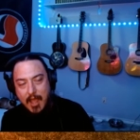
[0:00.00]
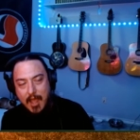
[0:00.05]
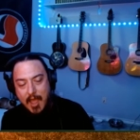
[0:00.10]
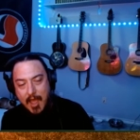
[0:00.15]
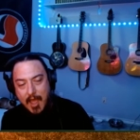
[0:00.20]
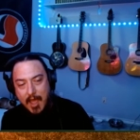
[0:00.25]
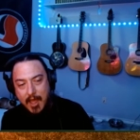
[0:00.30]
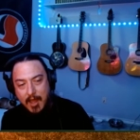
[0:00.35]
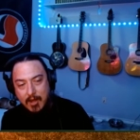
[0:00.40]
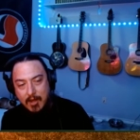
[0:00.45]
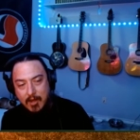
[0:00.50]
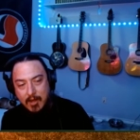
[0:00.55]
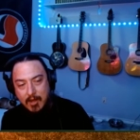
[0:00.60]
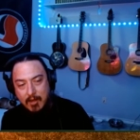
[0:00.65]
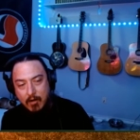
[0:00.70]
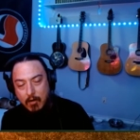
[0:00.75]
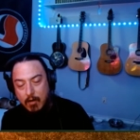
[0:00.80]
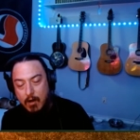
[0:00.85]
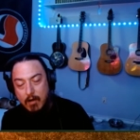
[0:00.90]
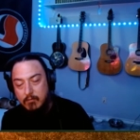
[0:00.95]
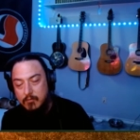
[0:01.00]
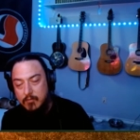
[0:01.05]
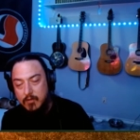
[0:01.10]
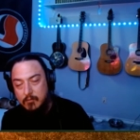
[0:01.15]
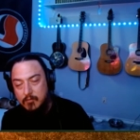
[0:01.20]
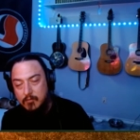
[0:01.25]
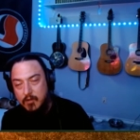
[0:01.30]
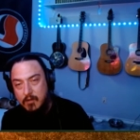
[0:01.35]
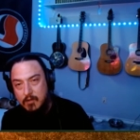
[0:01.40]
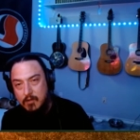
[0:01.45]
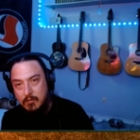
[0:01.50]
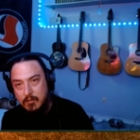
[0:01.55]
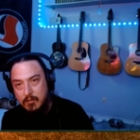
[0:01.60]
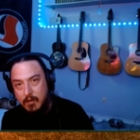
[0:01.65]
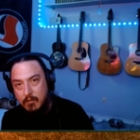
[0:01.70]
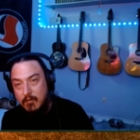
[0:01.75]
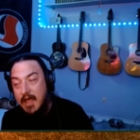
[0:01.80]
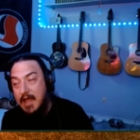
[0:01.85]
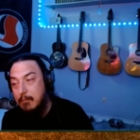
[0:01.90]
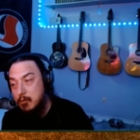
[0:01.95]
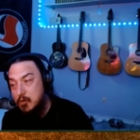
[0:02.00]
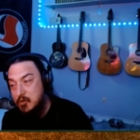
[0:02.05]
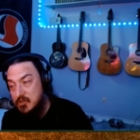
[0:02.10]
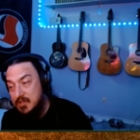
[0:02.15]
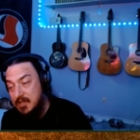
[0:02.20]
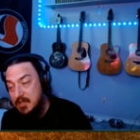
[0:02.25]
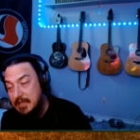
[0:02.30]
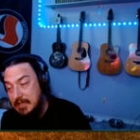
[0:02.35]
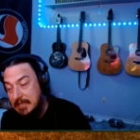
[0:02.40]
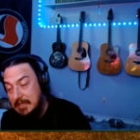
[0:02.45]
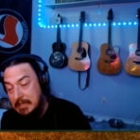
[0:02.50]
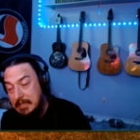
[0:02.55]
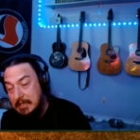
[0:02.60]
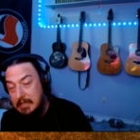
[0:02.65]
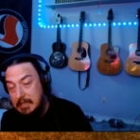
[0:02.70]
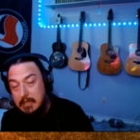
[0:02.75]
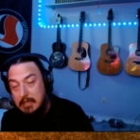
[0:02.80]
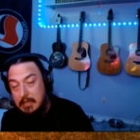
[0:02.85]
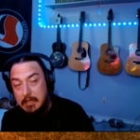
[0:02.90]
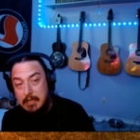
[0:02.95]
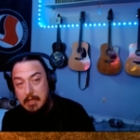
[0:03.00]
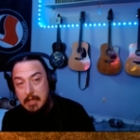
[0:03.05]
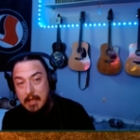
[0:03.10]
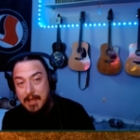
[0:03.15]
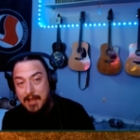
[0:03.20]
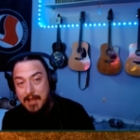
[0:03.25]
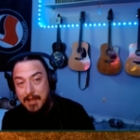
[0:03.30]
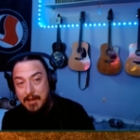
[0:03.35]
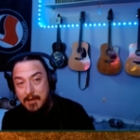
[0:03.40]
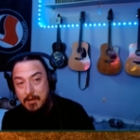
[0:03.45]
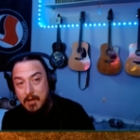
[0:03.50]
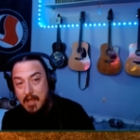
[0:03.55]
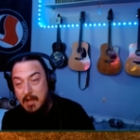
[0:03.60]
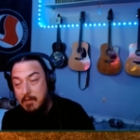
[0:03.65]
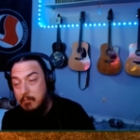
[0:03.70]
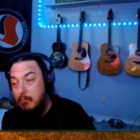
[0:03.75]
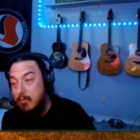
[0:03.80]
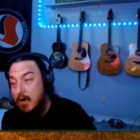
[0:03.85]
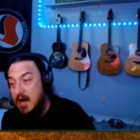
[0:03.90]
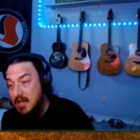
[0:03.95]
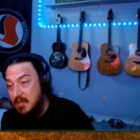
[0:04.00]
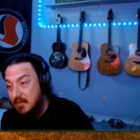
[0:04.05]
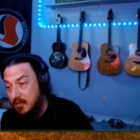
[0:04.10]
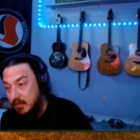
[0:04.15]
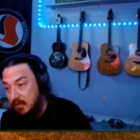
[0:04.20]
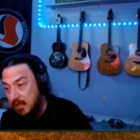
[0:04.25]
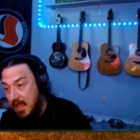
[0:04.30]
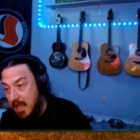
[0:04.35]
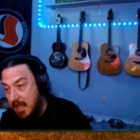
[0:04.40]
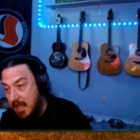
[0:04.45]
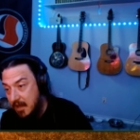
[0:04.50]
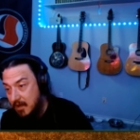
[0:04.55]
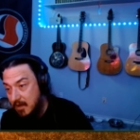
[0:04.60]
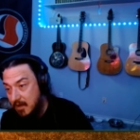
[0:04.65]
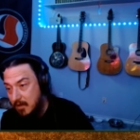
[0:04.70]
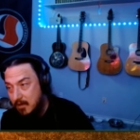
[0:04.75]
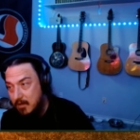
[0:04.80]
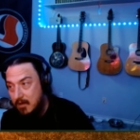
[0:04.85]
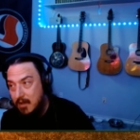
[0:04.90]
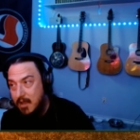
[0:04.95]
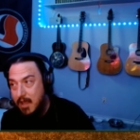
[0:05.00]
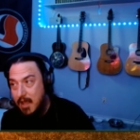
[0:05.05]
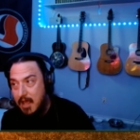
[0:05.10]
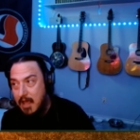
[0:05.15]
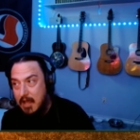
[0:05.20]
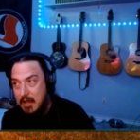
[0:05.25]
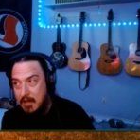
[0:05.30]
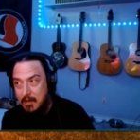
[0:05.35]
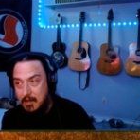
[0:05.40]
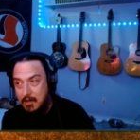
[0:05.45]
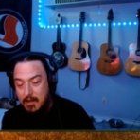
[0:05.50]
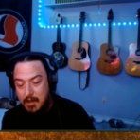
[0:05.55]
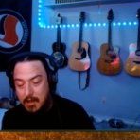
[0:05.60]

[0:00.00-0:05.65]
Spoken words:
I'm sorry, of Hammer City, and buying the land, and